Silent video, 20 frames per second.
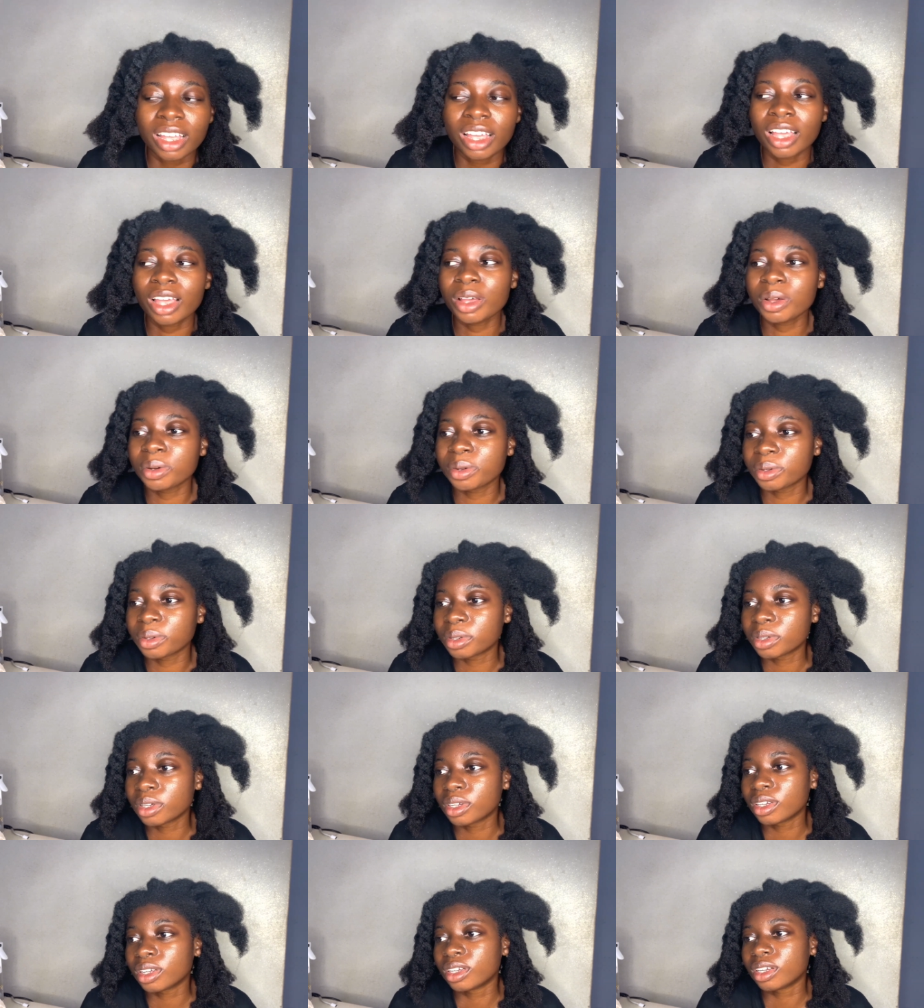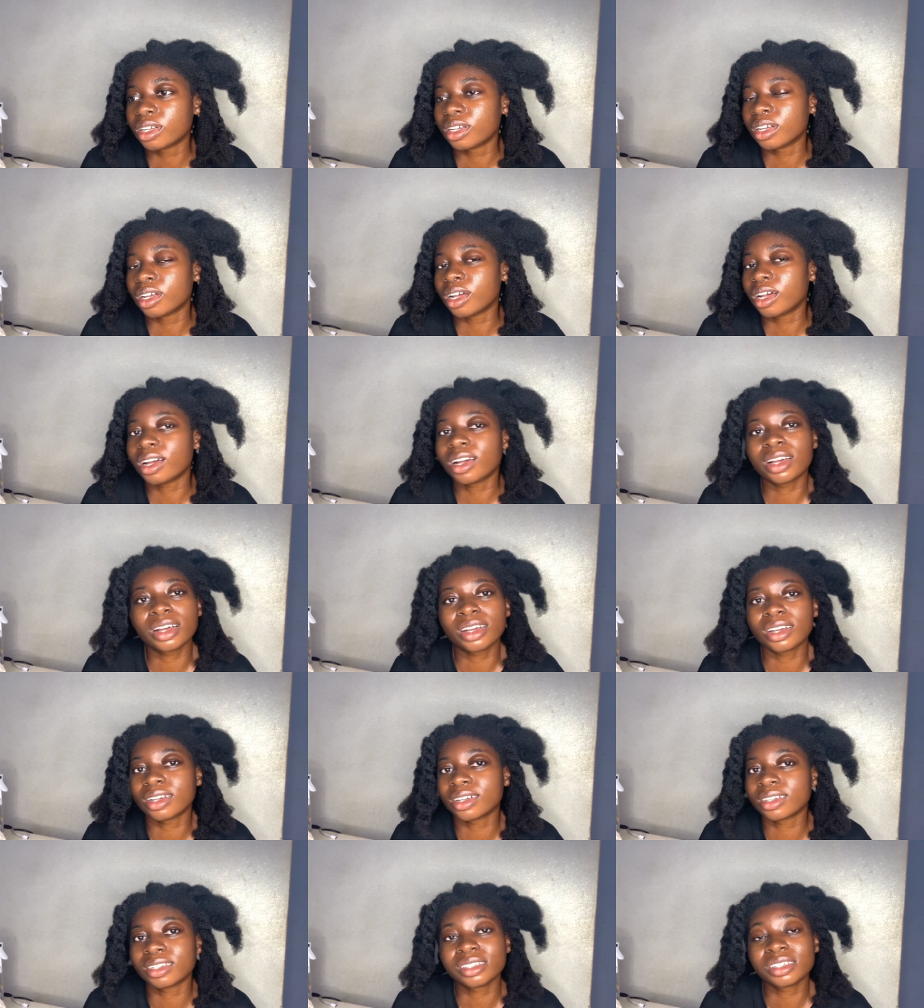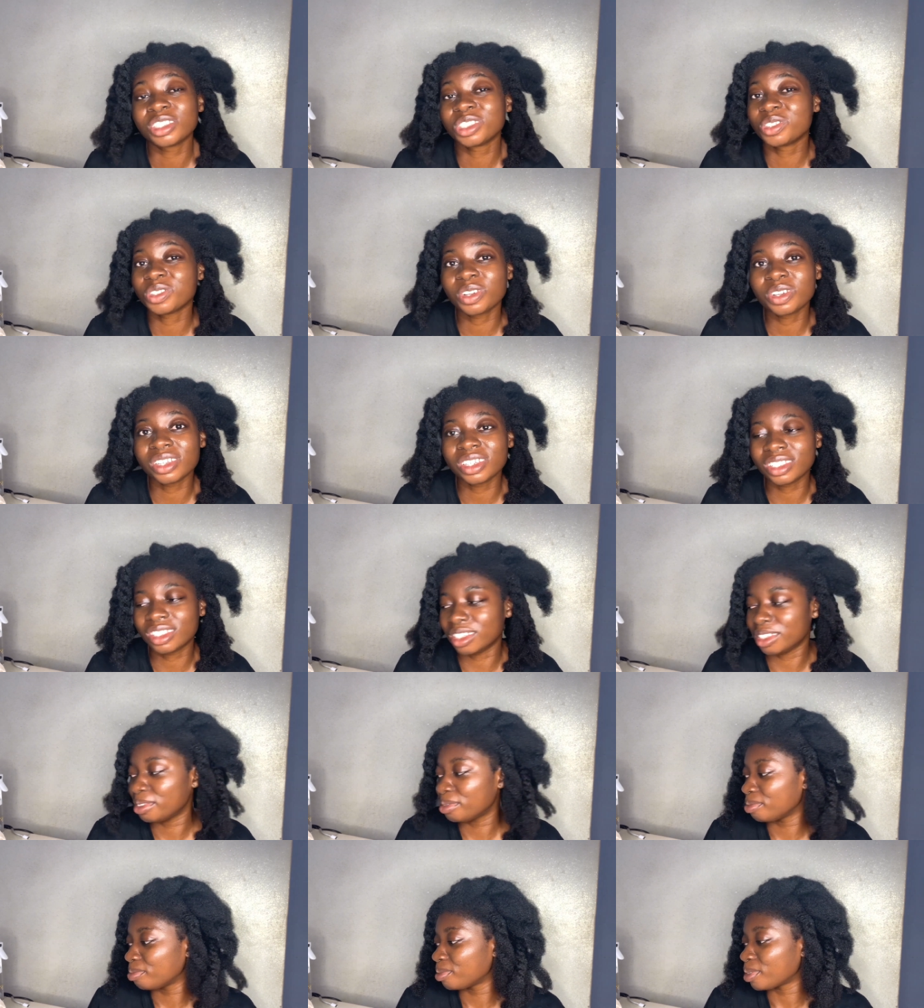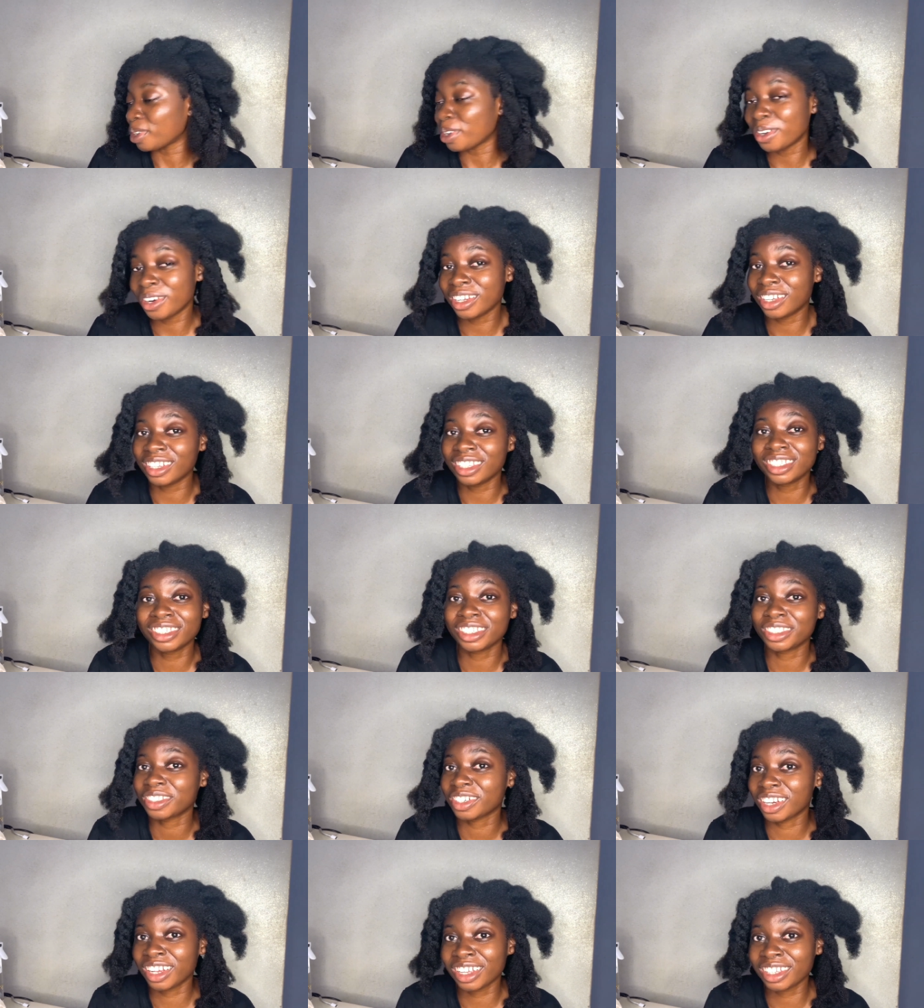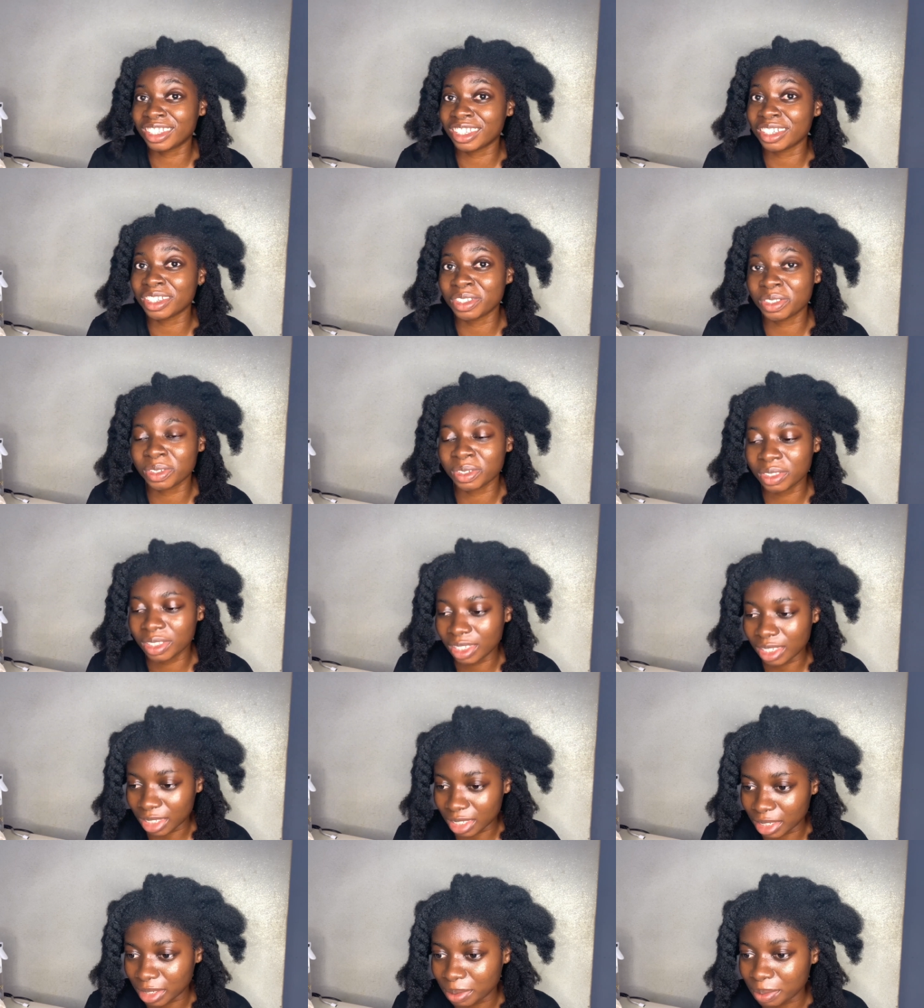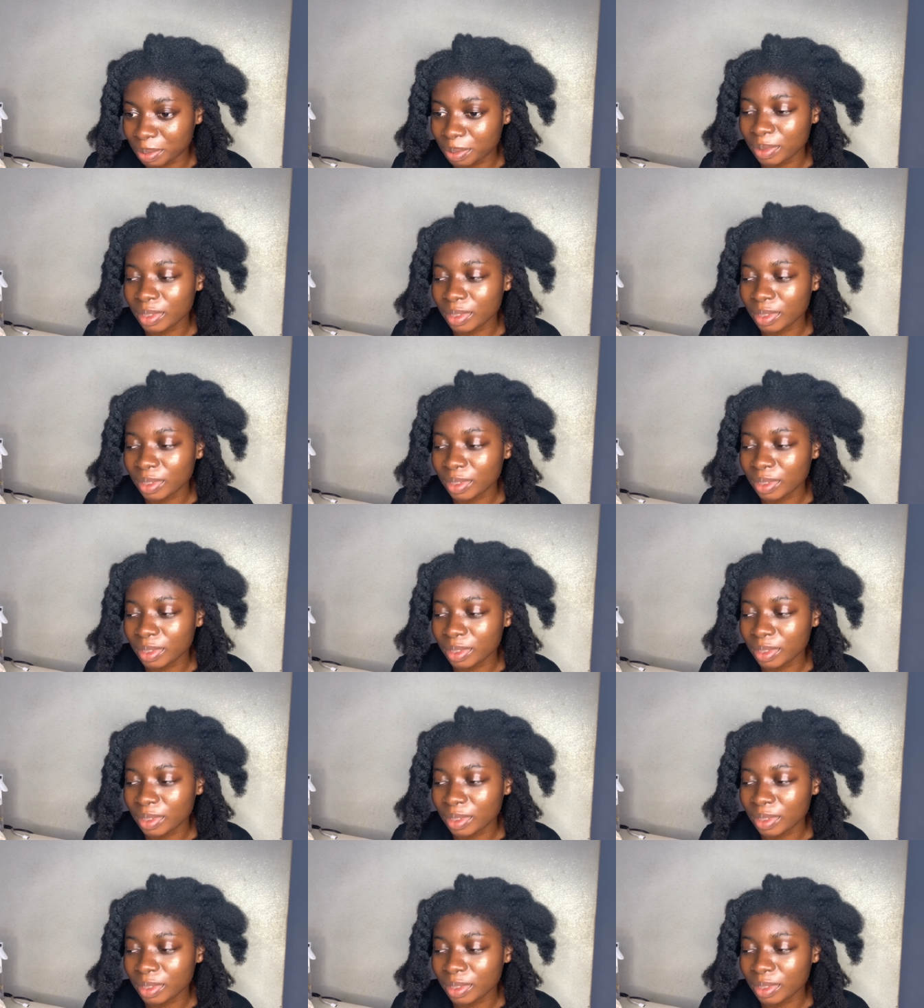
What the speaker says: Hell, it's not easy. Honestly, this natural hair thing is not easy.